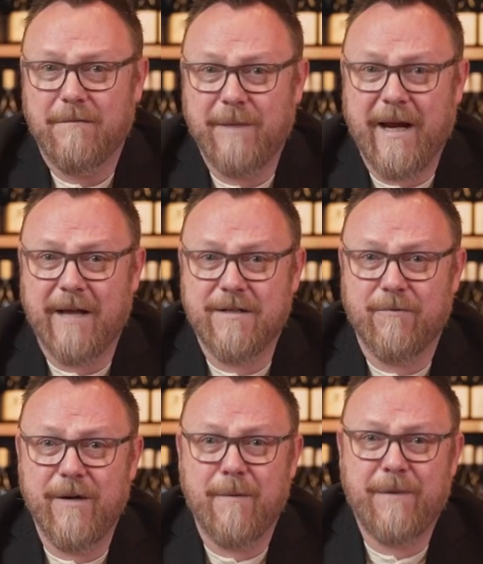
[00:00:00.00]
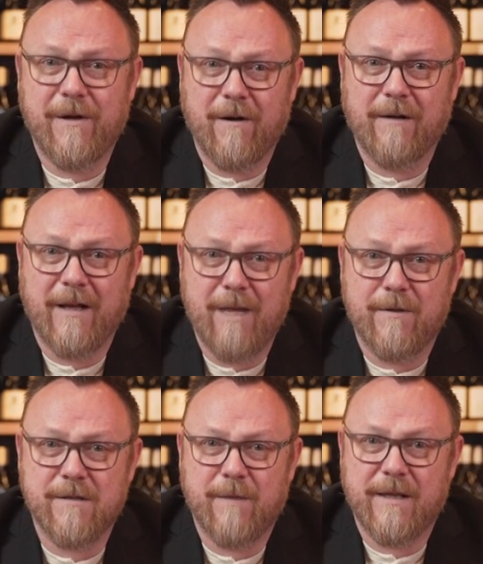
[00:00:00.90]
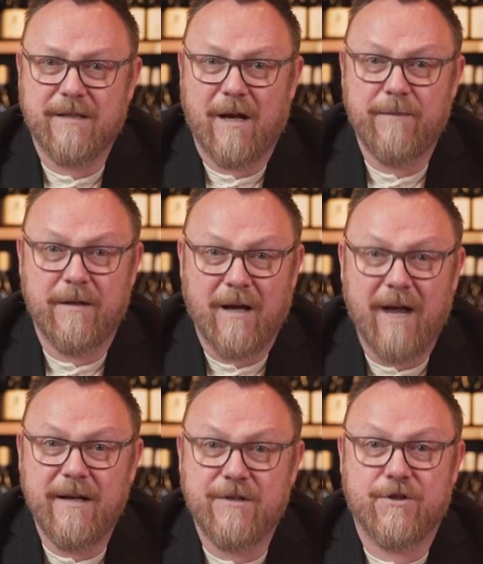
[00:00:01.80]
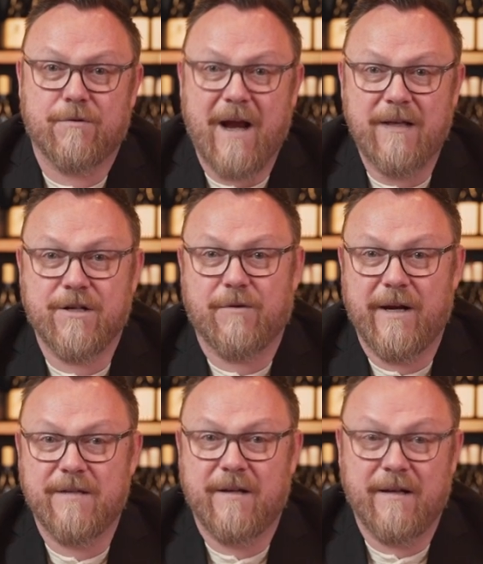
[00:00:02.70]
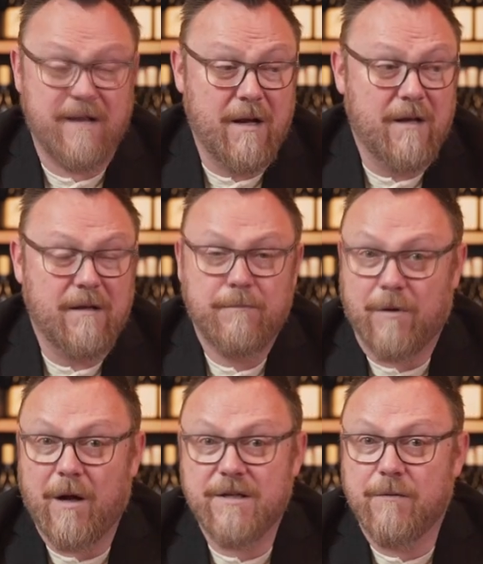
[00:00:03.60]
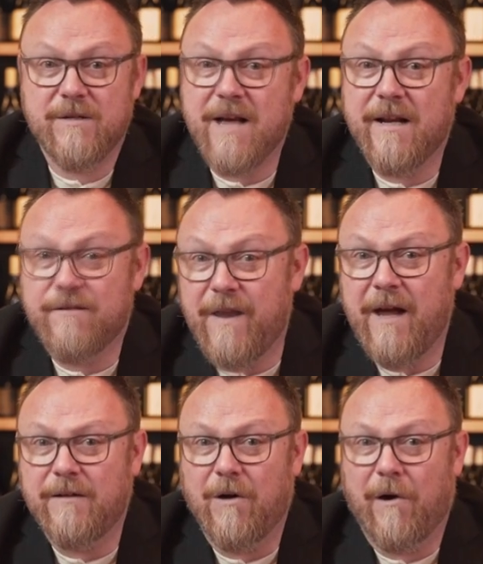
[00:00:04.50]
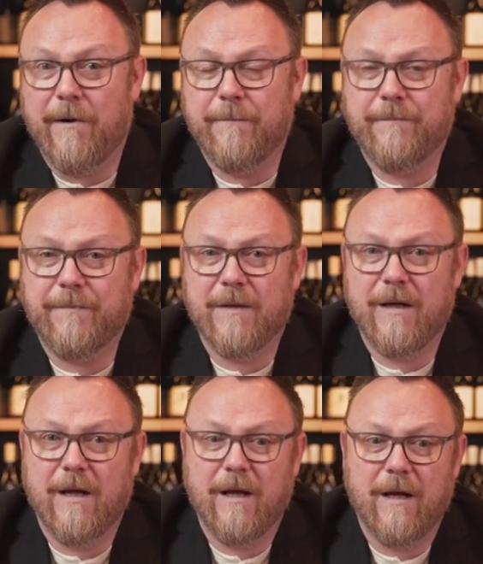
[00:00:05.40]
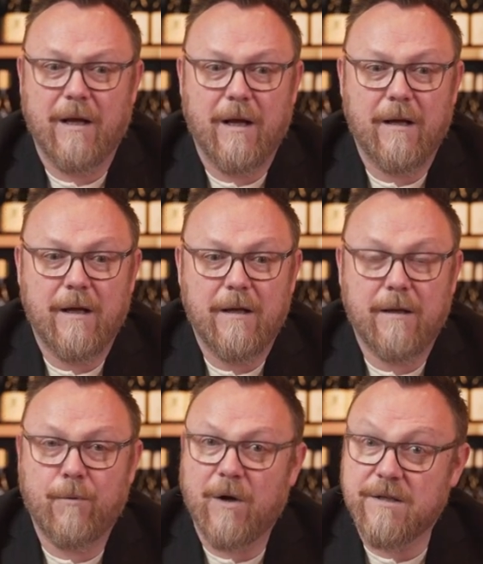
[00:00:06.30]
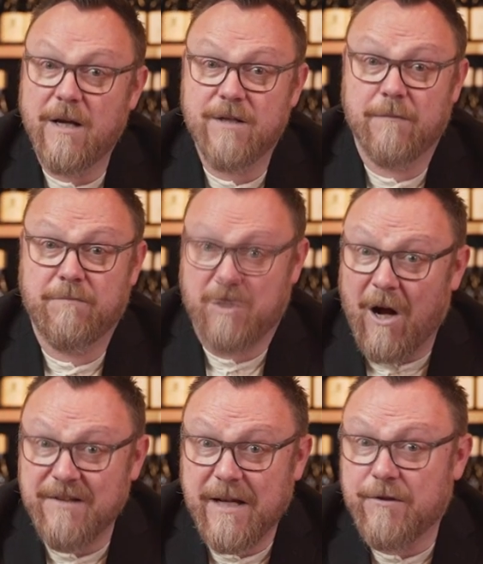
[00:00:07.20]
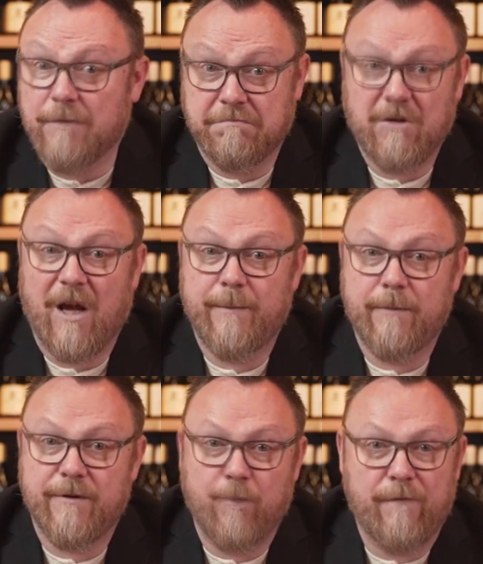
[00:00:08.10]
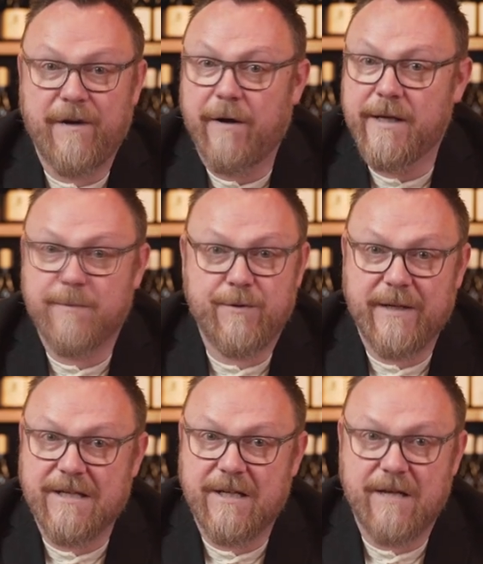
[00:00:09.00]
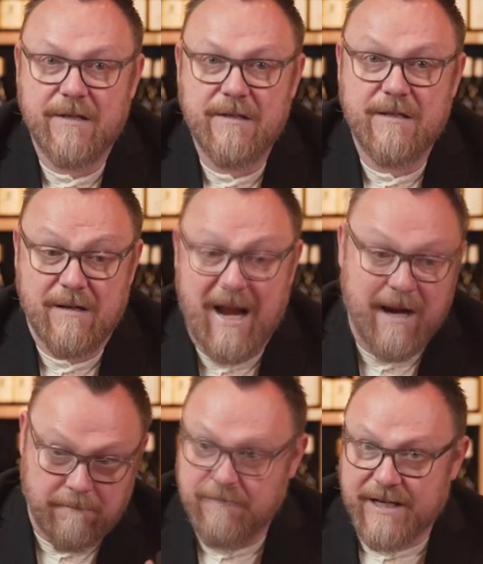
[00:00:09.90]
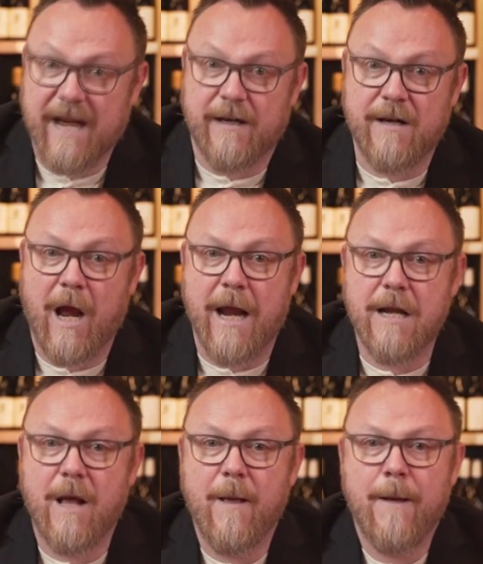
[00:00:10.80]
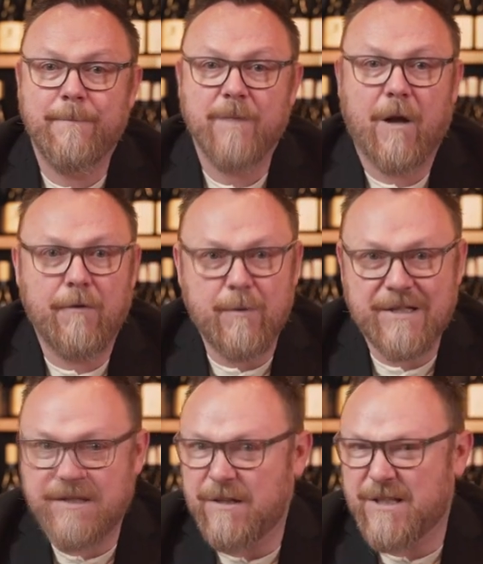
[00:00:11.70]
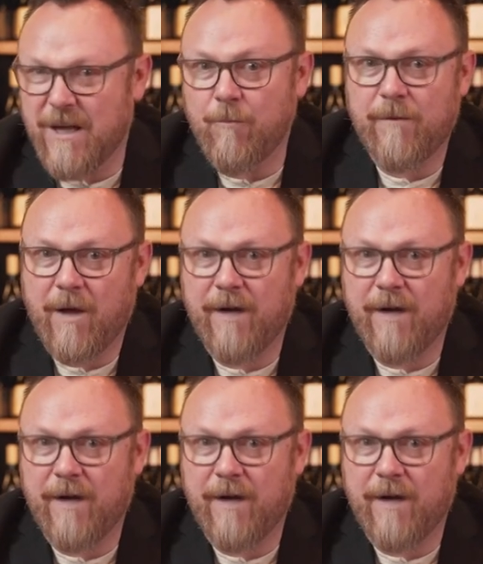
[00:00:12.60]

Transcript: began to reappear on labels, and by the time the 90s Shiraz craze hit, Barossa was at its vanguard. Now, Barossa has a continental climate with more variance between seasons and day and night, although it's still somewhat